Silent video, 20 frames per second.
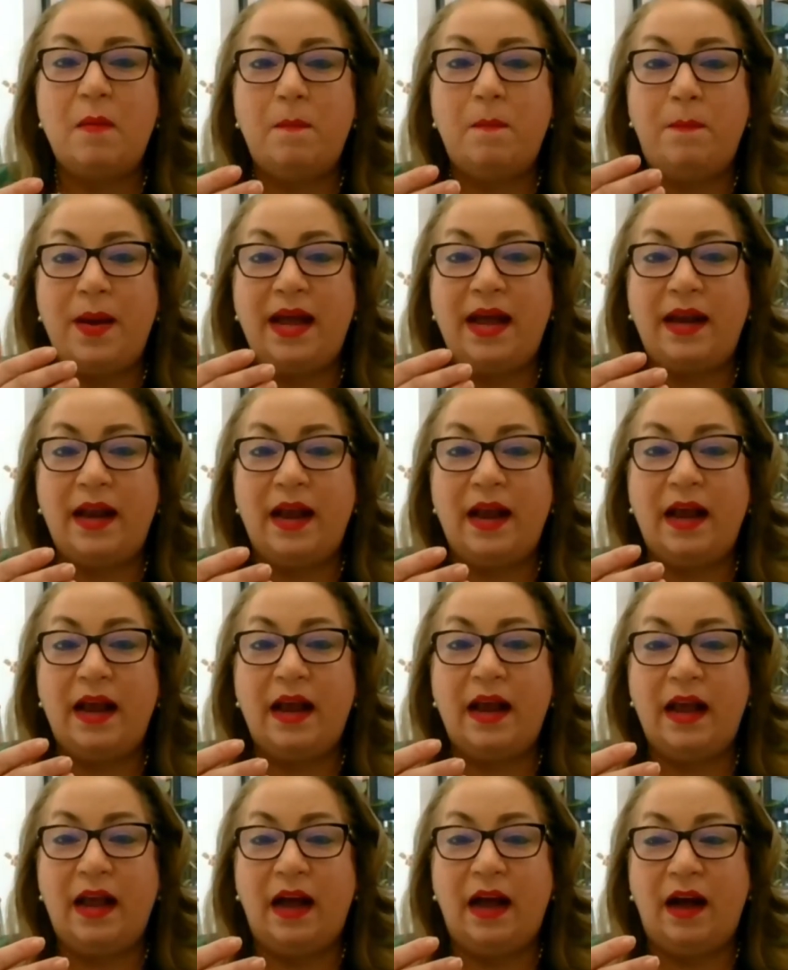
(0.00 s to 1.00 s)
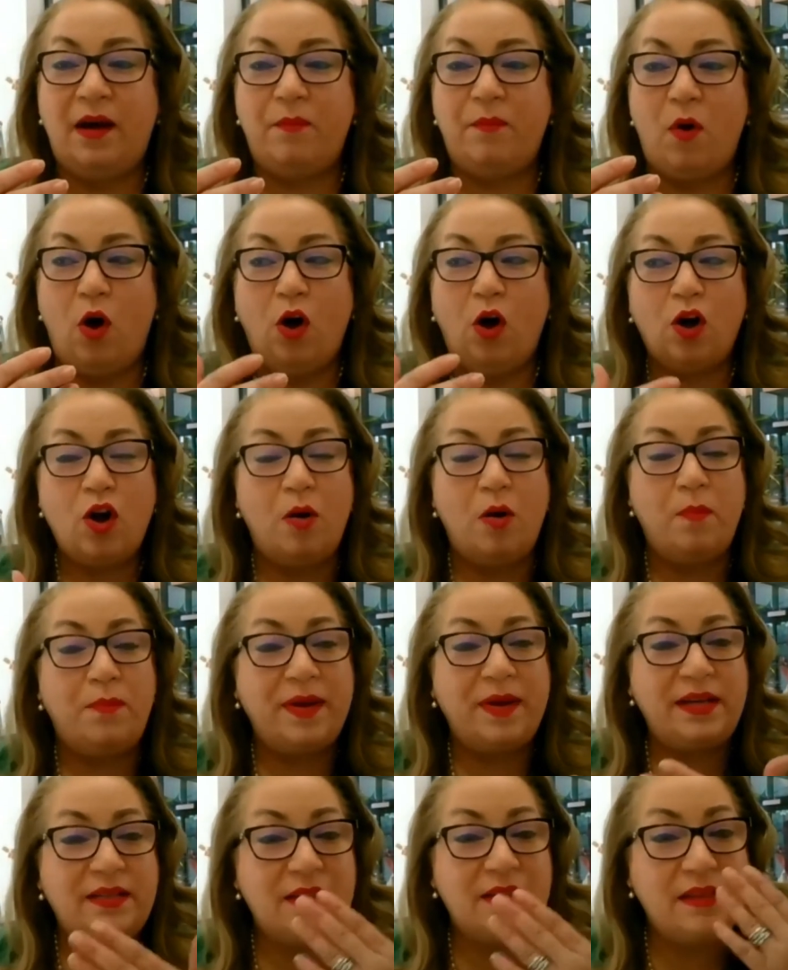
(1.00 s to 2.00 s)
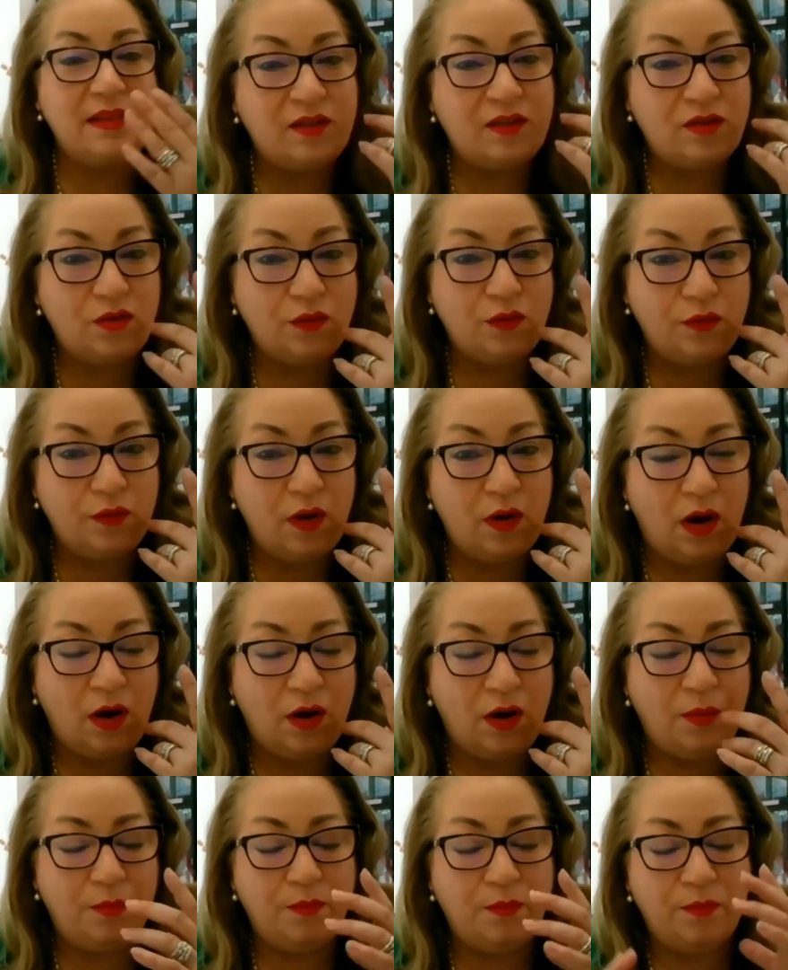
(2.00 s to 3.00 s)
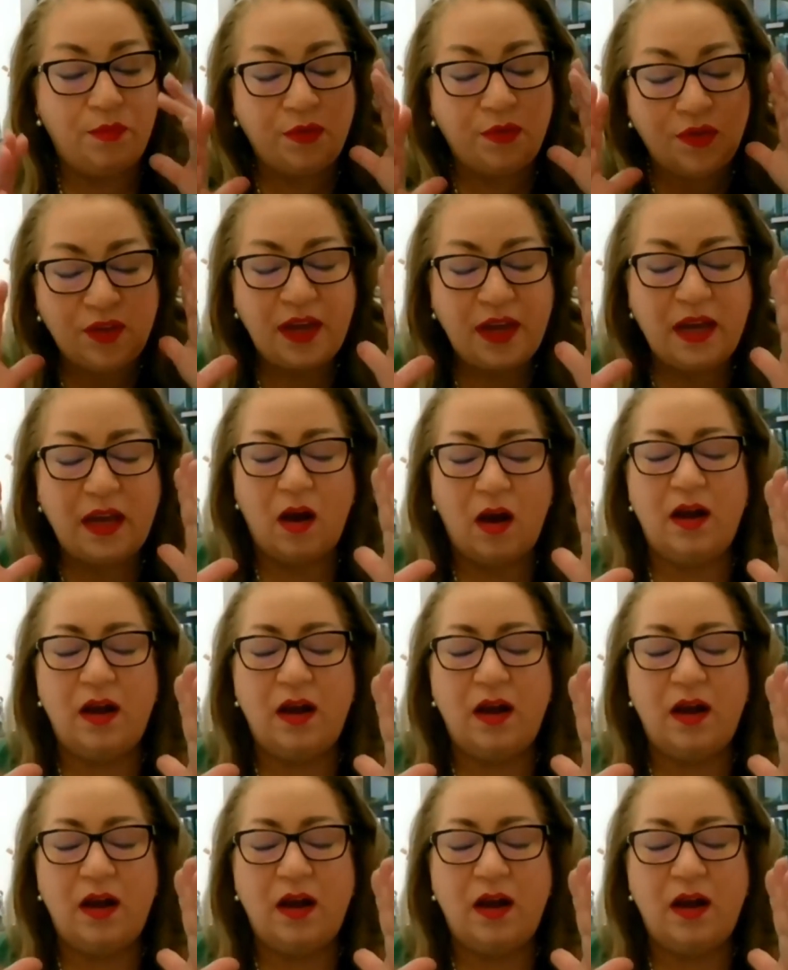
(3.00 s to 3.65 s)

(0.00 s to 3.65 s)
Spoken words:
But all companies need to think